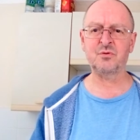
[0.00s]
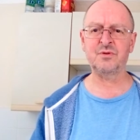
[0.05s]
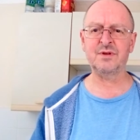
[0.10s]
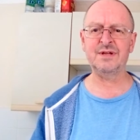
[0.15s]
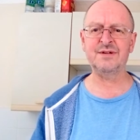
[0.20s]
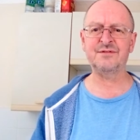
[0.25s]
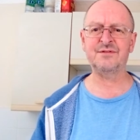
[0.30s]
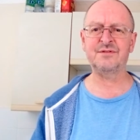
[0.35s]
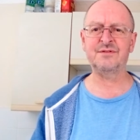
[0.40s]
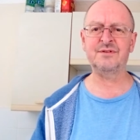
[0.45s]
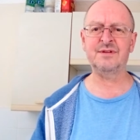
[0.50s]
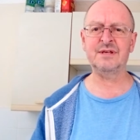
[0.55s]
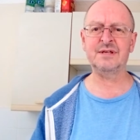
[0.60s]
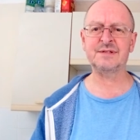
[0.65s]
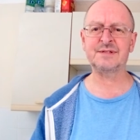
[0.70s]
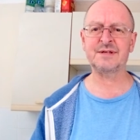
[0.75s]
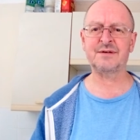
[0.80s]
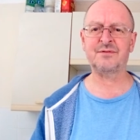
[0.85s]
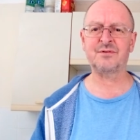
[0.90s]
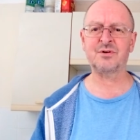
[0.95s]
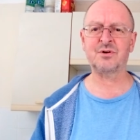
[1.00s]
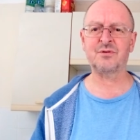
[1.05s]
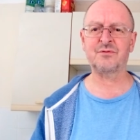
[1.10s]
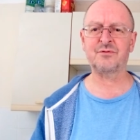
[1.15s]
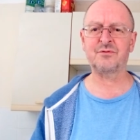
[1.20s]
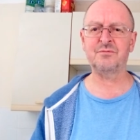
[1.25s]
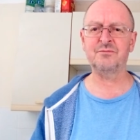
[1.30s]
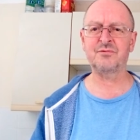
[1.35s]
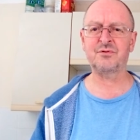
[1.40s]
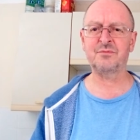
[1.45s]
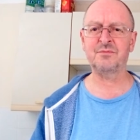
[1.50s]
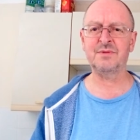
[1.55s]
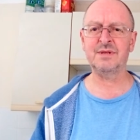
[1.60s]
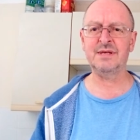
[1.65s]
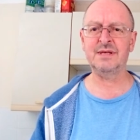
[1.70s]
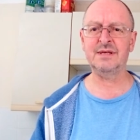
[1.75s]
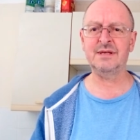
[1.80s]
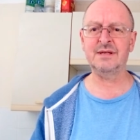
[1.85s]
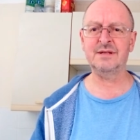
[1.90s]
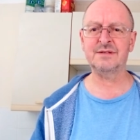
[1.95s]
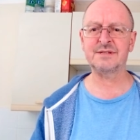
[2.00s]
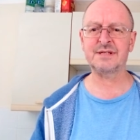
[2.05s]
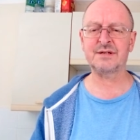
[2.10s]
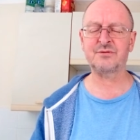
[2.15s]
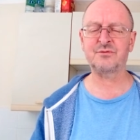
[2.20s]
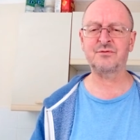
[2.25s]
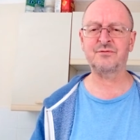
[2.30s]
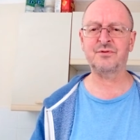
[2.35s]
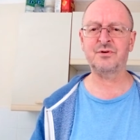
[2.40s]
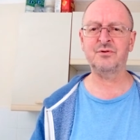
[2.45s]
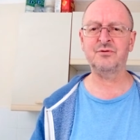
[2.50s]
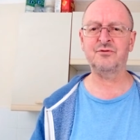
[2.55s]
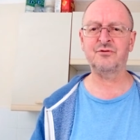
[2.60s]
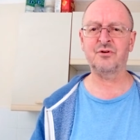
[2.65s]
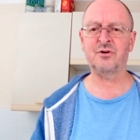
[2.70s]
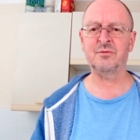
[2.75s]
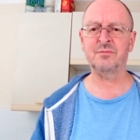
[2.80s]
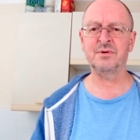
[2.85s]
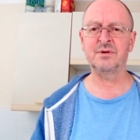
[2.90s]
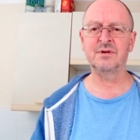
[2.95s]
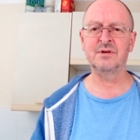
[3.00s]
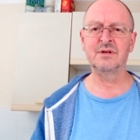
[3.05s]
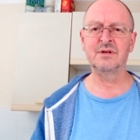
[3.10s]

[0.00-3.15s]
the stuff I got from the international food shop.